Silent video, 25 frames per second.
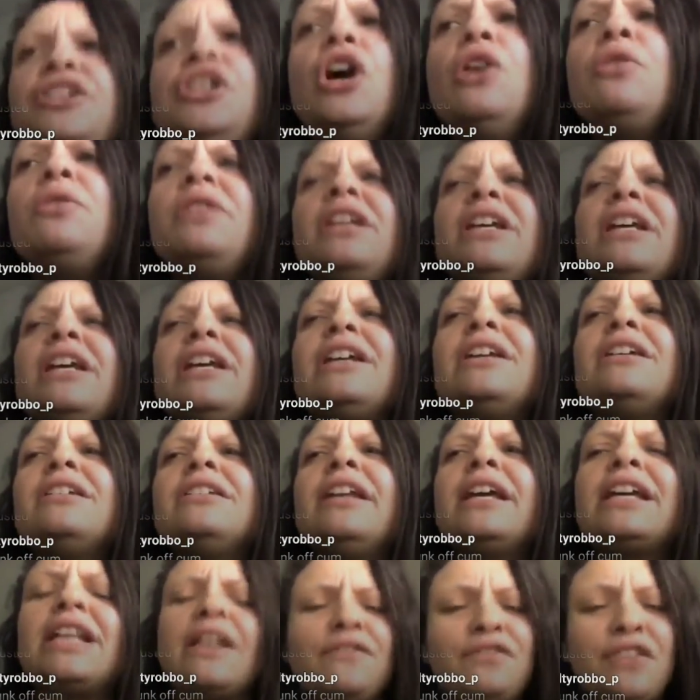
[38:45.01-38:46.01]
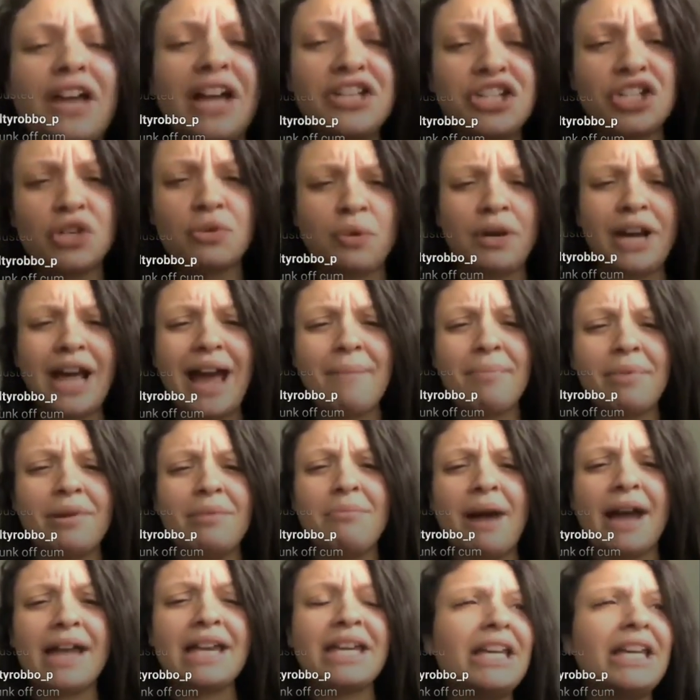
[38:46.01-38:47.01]
I'm not condoning it. Like if that
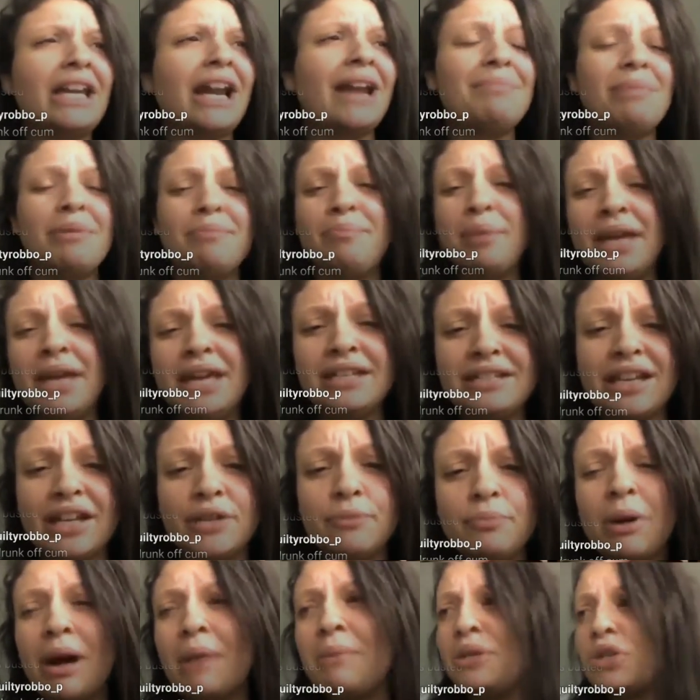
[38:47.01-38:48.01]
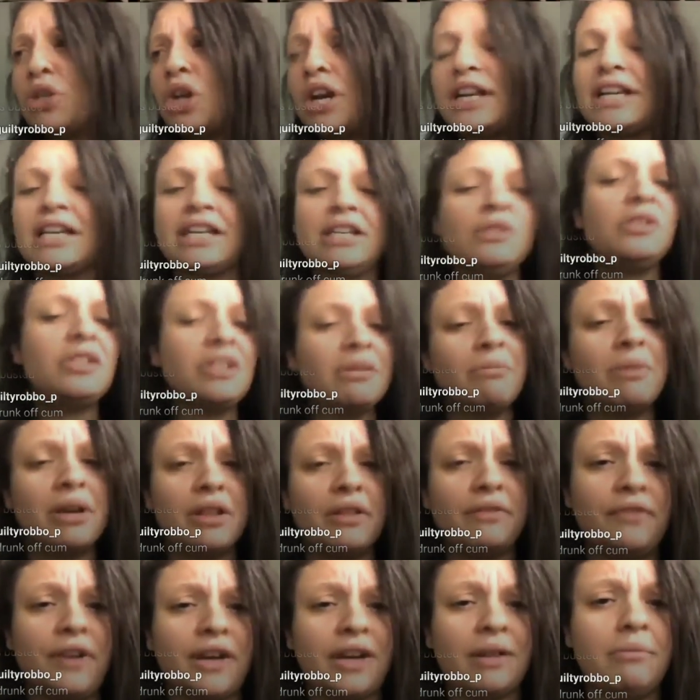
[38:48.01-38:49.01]
shit were to happen to my kid, I'd be pissed. I'd probably try
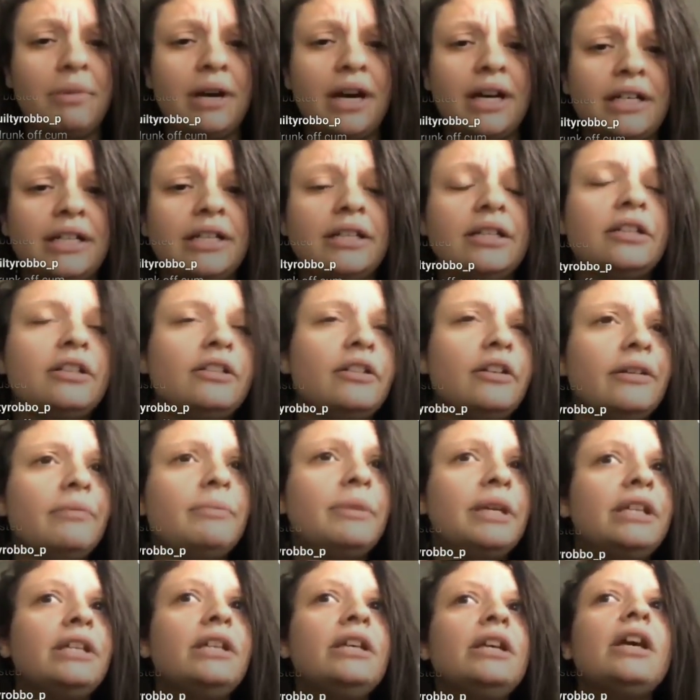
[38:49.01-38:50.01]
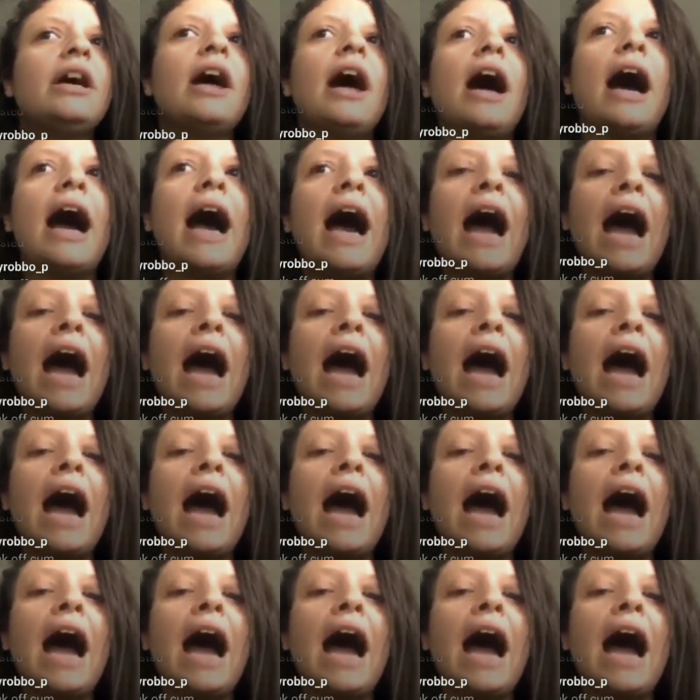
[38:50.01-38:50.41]
to kill some motherfucking body. You know what I